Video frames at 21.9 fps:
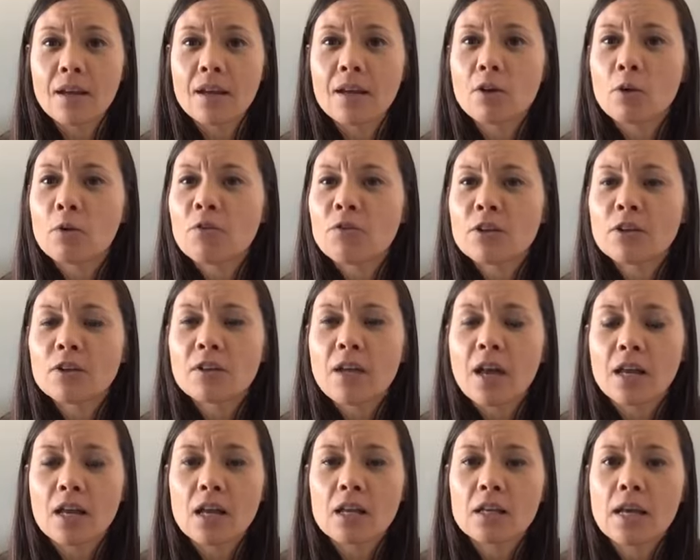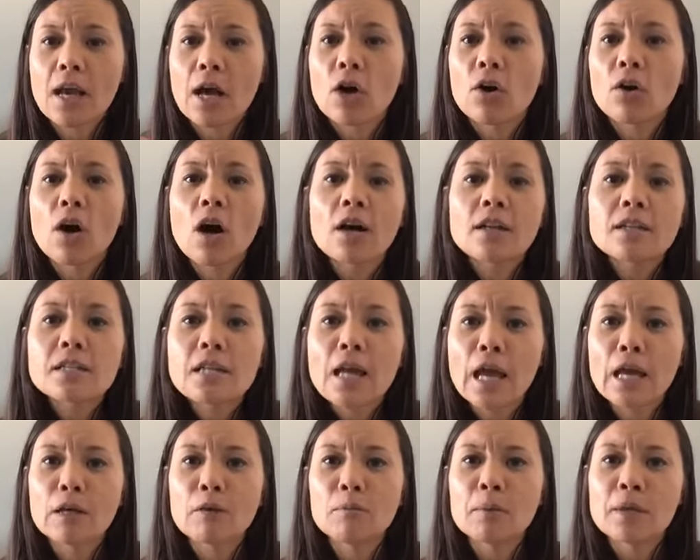It'll feel like Calgon,
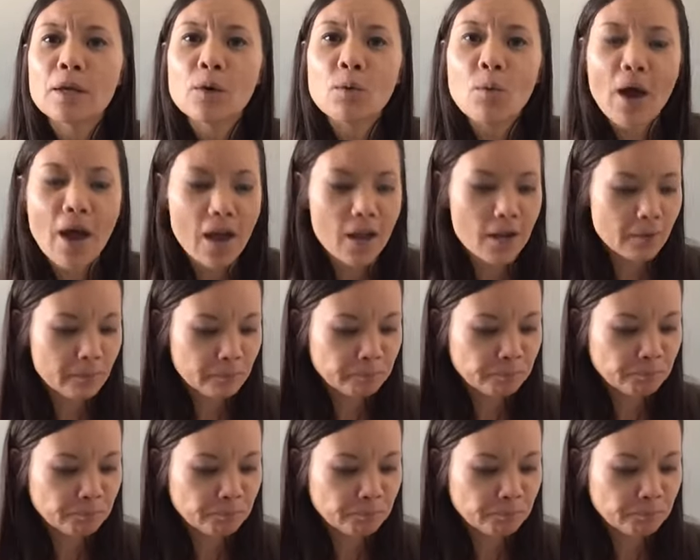take me away.